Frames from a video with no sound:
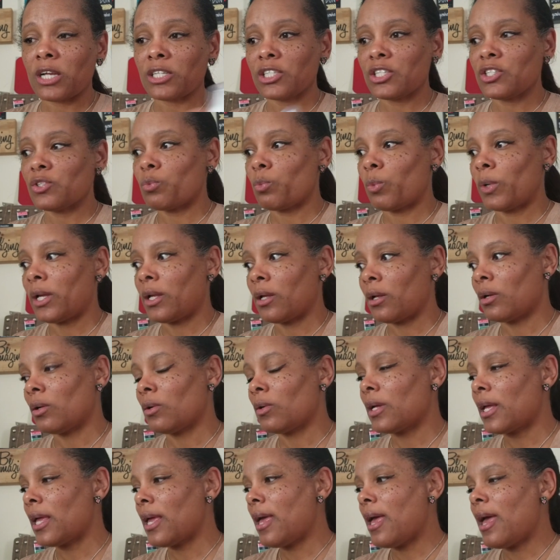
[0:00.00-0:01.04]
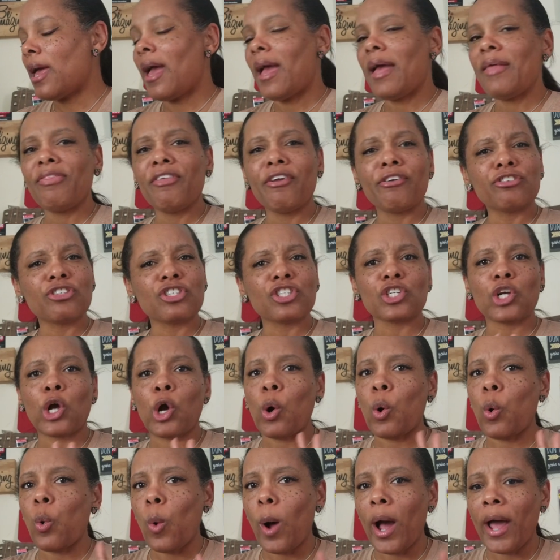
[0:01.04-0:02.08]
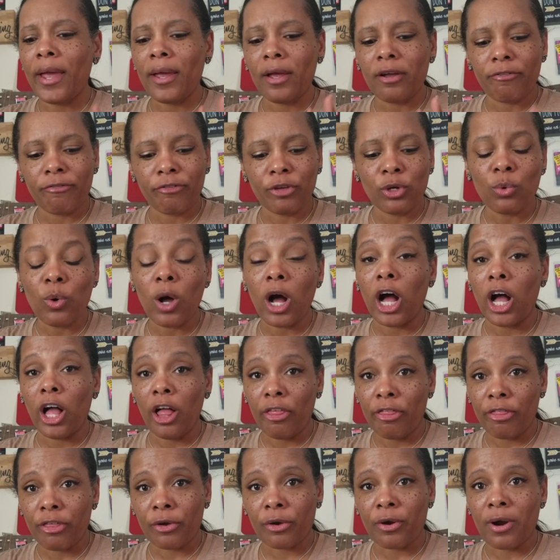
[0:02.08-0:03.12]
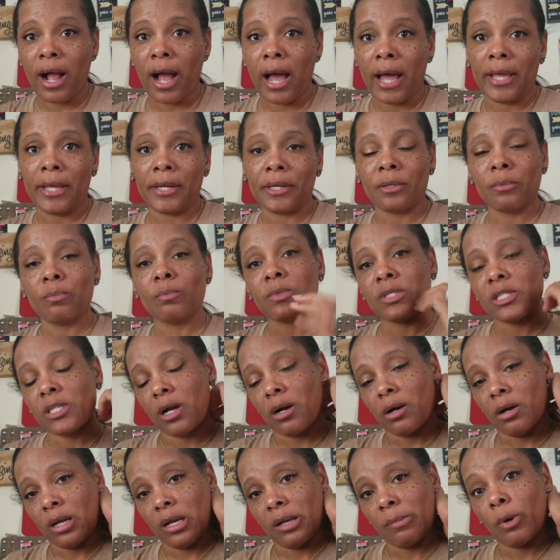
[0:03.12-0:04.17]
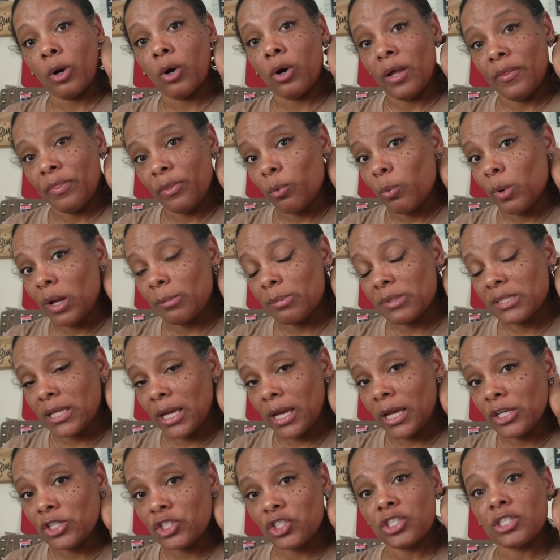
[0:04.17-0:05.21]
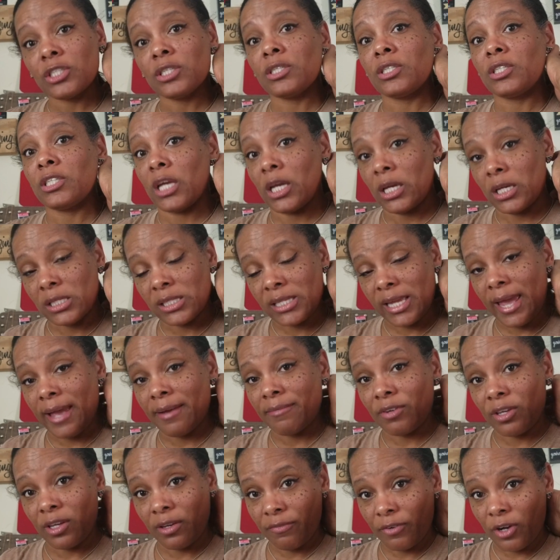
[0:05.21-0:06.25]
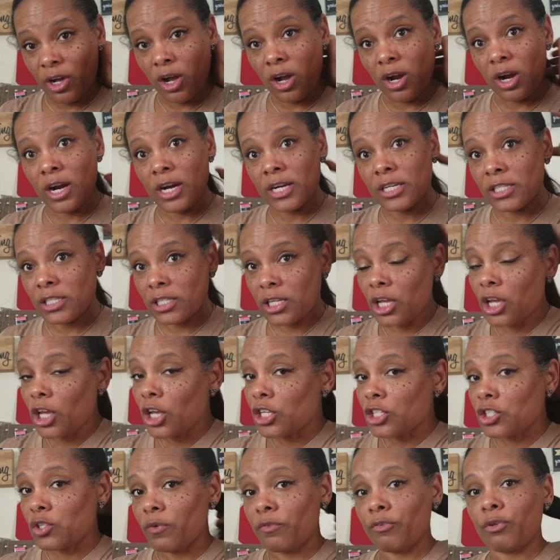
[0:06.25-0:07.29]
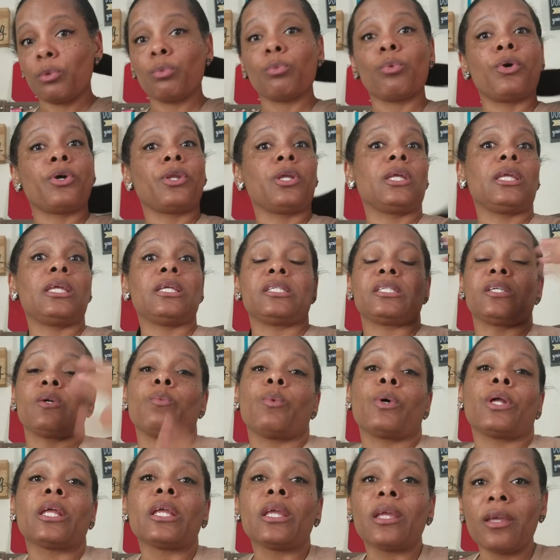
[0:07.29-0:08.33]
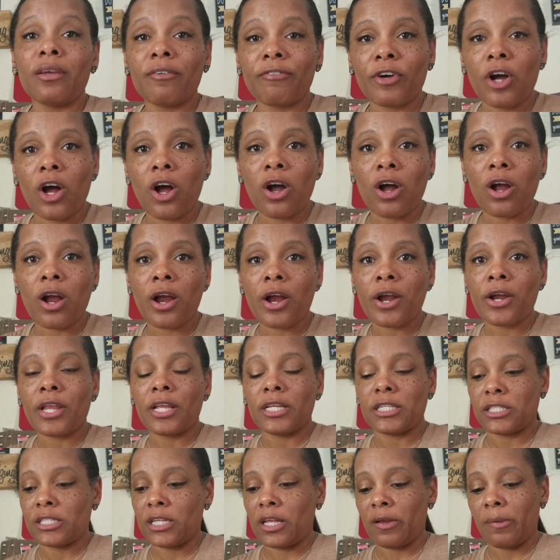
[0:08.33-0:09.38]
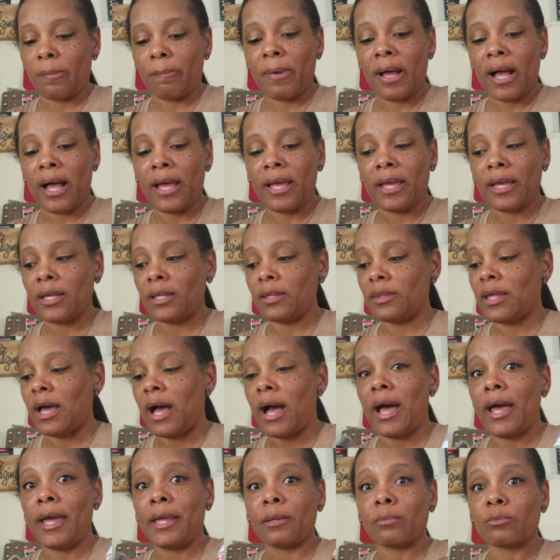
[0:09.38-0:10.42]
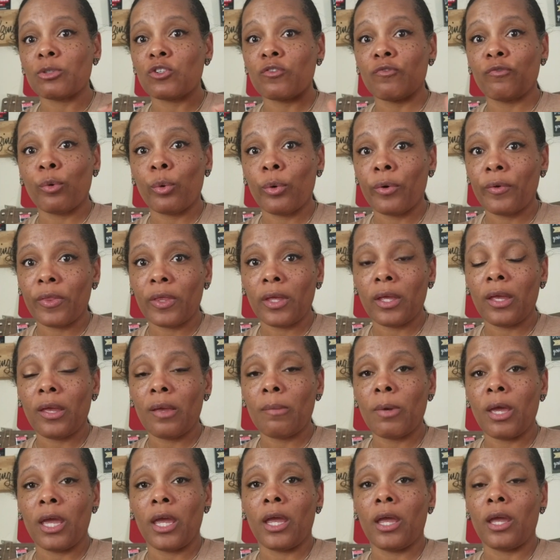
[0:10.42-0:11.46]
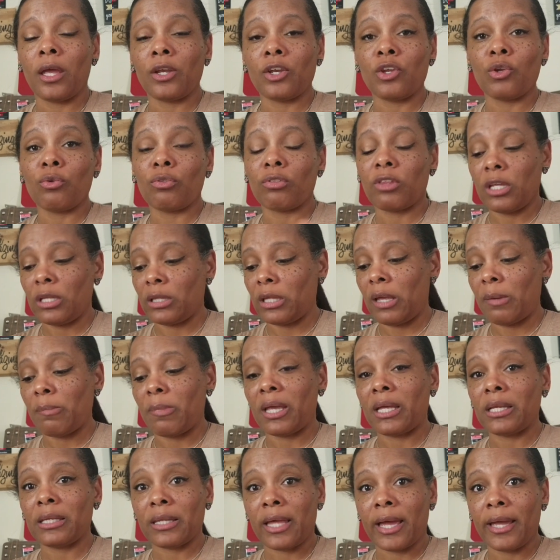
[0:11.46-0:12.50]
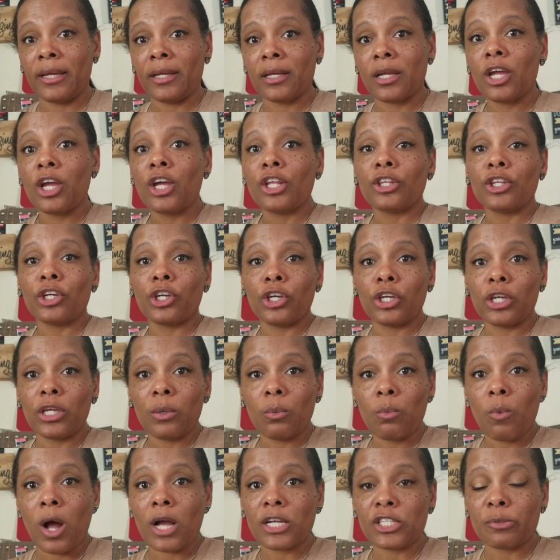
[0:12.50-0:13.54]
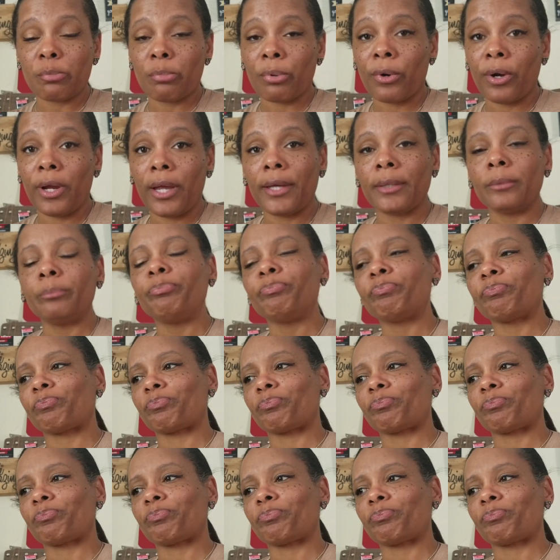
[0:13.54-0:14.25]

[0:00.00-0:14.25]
as well. And there's just quite a few other items on the website. She does have gift cards, so if you want to get someone a gift card instead of buying the items for them and you think they may like the cookie wash brand